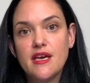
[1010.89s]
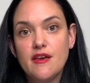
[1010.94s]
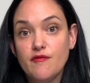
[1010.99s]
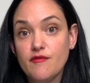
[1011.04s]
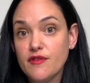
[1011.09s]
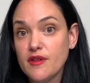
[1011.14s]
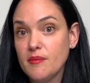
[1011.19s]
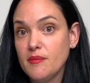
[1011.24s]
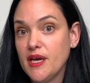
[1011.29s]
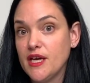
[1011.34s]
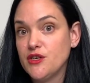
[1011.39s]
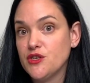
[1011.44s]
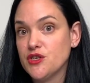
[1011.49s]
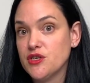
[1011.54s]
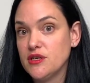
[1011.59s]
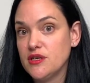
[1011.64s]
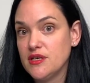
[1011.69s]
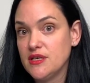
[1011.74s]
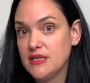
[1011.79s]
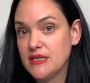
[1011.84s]

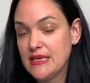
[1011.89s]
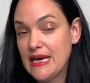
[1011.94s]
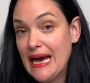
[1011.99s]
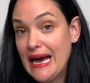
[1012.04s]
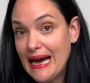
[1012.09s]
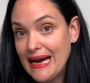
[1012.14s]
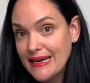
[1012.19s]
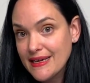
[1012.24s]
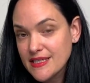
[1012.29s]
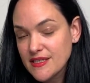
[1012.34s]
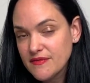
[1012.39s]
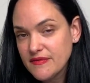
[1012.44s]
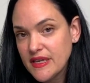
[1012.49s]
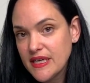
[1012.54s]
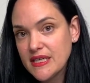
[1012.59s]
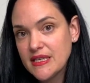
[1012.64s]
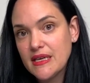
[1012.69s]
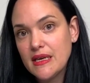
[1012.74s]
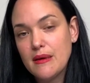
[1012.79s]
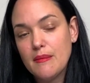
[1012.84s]
inflammation is
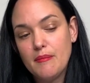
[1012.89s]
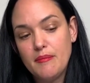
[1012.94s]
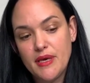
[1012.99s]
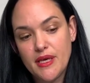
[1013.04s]
activated